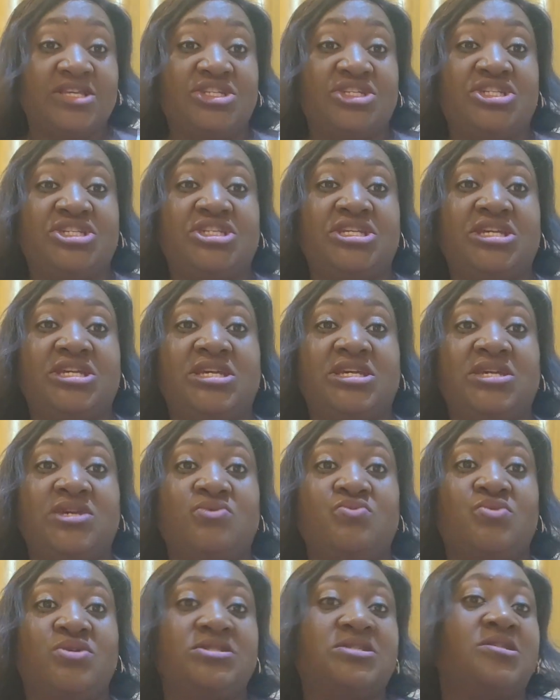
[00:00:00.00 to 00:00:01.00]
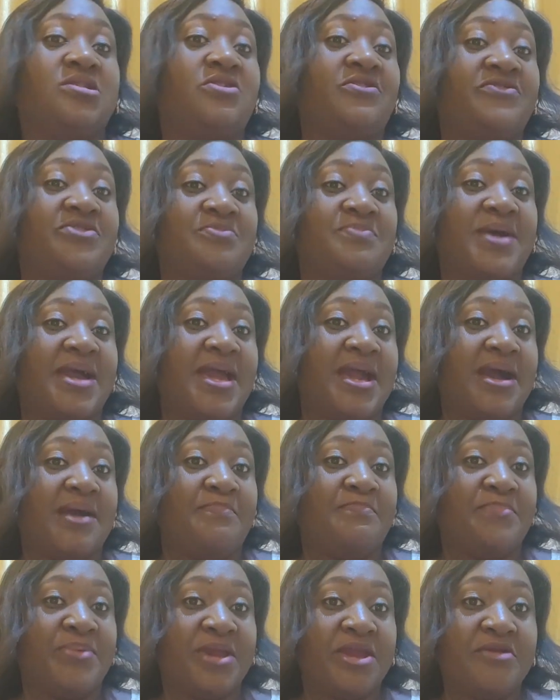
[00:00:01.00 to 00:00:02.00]
She was loved by
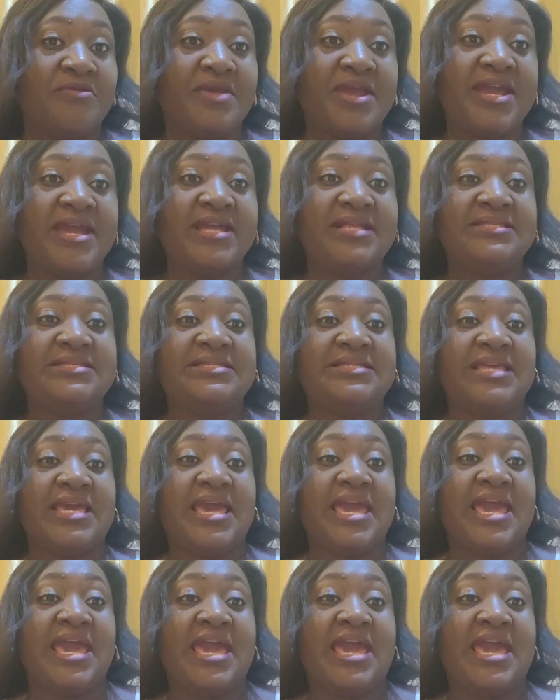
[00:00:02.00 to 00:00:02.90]
her parents,